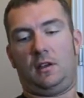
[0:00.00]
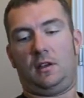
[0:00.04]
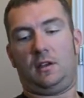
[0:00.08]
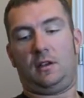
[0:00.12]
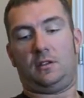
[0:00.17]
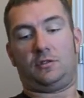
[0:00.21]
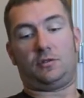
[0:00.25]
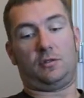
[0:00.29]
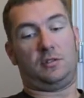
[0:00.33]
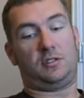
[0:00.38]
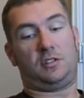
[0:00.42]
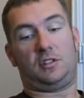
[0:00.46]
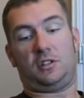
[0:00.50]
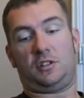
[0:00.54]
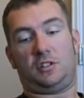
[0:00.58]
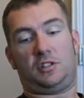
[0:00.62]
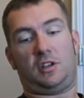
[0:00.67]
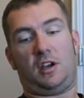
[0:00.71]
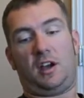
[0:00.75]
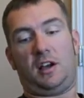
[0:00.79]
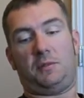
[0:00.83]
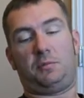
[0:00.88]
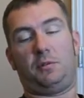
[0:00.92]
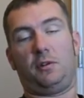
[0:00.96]
so it's
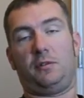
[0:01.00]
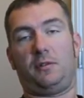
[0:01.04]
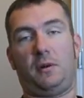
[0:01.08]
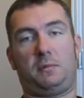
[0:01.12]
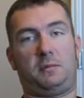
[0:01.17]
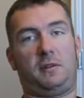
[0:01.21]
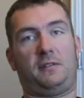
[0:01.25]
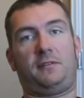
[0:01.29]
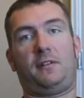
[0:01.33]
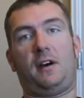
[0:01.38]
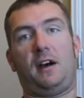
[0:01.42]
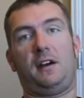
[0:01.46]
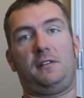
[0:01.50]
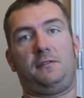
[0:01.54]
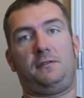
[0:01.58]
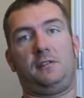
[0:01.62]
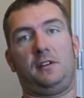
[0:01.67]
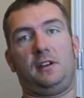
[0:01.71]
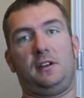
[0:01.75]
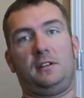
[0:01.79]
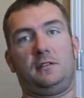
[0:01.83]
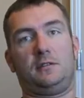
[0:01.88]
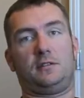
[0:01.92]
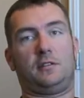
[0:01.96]
shockproof up to 5
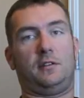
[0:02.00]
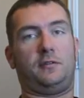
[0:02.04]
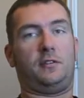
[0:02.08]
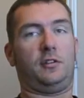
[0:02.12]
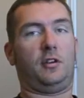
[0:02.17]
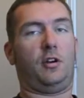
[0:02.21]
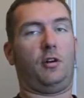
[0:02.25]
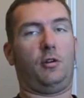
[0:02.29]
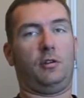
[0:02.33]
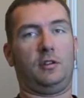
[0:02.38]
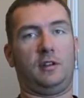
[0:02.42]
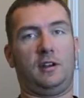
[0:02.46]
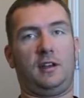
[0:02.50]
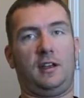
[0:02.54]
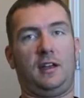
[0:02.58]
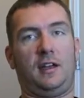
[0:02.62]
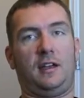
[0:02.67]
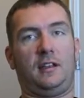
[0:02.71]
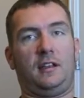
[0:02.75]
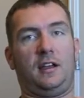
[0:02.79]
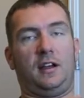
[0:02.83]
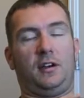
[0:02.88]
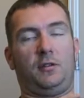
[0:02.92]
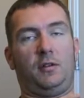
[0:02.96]
feet. So if you're holding it
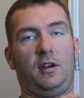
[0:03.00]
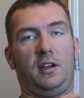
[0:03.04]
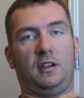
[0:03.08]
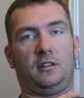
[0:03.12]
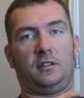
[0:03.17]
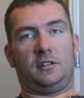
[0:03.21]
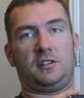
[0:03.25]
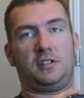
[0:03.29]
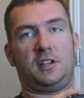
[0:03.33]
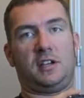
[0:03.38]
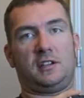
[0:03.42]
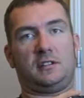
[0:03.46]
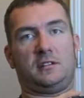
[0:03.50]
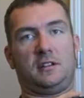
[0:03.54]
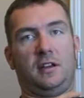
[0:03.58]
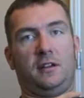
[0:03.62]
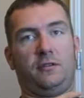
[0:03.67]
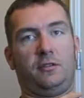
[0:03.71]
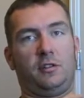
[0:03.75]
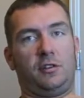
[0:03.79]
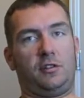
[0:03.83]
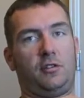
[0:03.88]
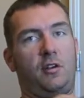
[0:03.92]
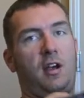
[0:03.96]
at like regular chest
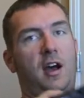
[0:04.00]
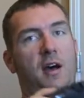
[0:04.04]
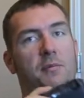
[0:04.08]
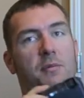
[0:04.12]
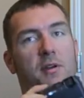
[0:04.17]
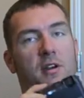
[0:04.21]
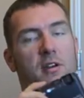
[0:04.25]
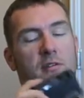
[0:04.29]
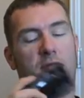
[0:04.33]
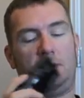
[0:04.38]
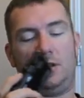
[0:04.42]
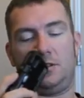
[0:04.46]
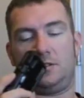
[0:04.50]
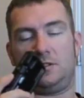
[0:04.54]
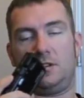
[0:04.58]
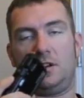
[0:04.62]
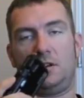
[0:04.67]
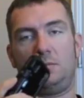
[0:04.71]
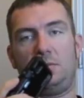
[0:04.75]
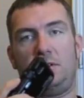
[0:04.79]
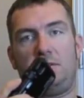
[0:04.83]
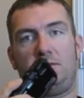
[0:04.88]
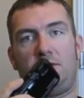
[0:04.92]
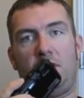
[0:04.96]
level and drop it, it's
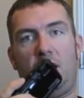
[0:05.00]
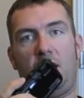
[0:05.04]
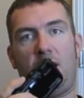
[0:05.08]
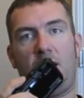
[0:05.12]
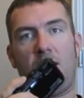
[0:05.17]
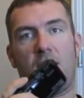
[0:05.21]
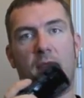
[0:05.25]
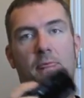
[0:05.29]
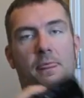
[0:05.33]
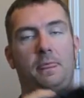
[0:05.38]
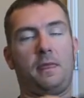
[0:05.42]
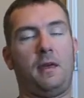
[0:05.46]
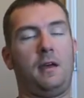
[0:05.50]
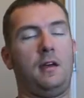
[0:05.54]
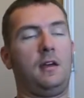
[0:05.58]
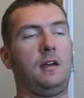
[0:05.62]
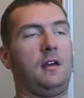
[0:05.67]
going to be fine.